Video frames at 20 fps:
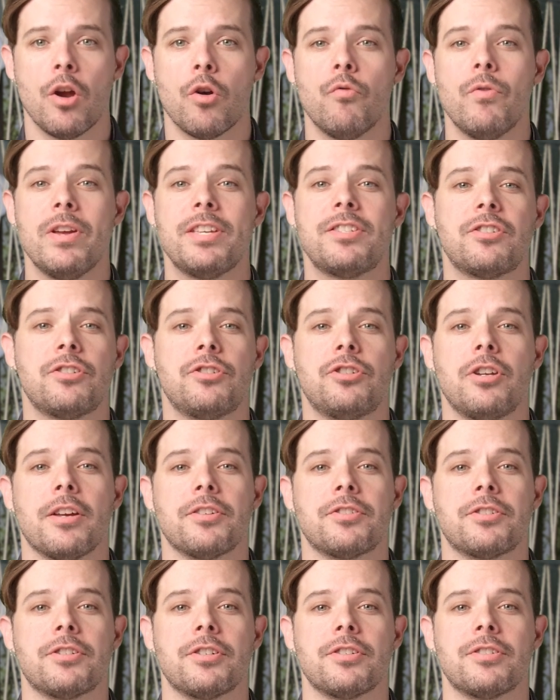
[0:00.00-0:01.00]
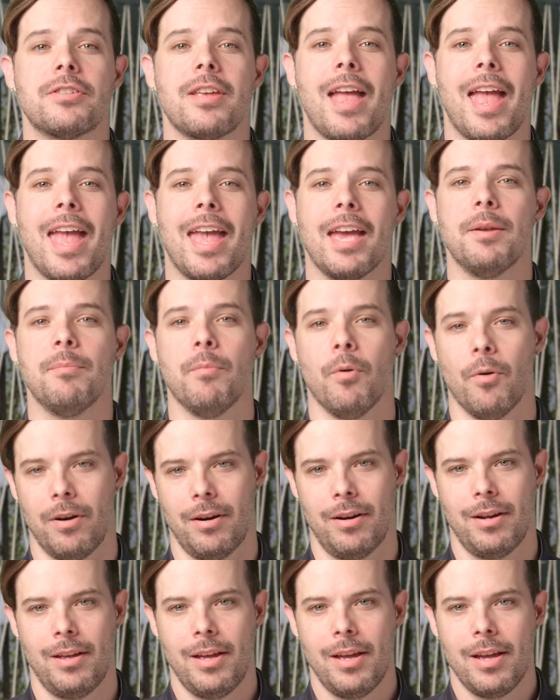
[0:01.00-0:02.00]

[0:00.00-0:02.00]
wrist gestures, and more.